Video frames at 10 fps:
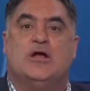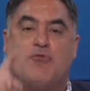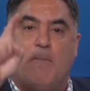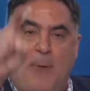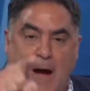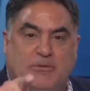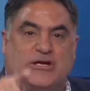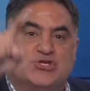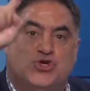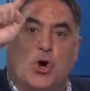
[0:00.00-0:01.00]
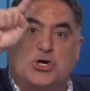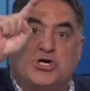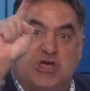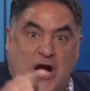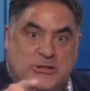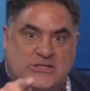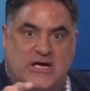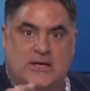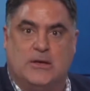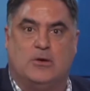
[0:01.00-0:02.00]
Republicans, you're
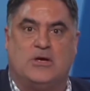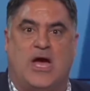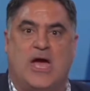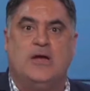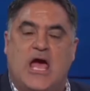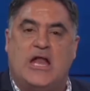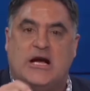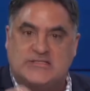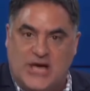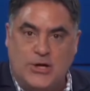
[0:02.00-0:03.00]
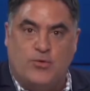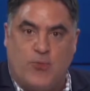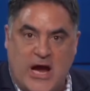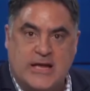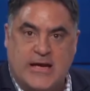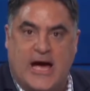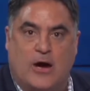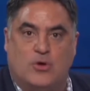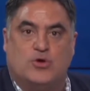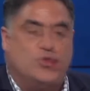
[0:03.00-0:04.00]
guilty, okay? And I'll tell you right
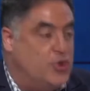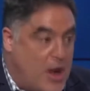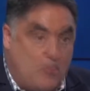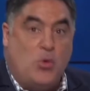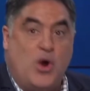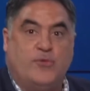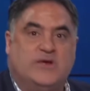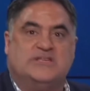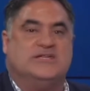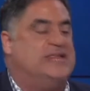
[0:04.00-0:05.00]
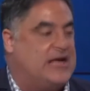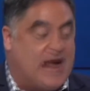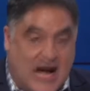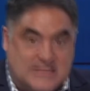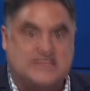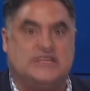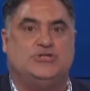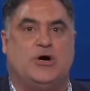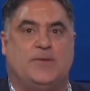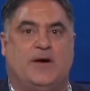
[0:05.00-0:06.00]
now, the number one reason they constantly
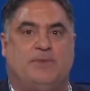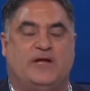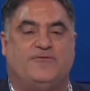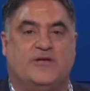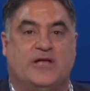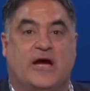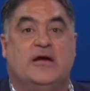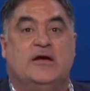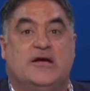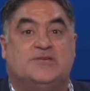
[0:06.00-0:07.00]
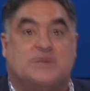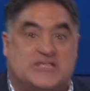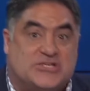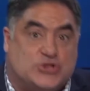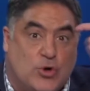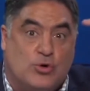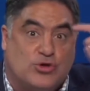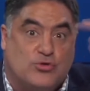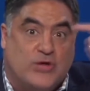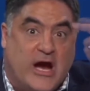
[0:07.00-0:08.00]
talk about pedophilia is because it's
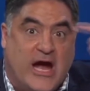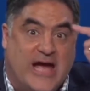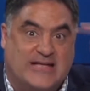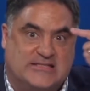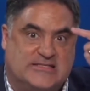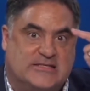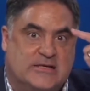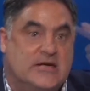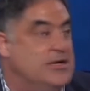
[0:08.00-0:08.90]
going through their heads.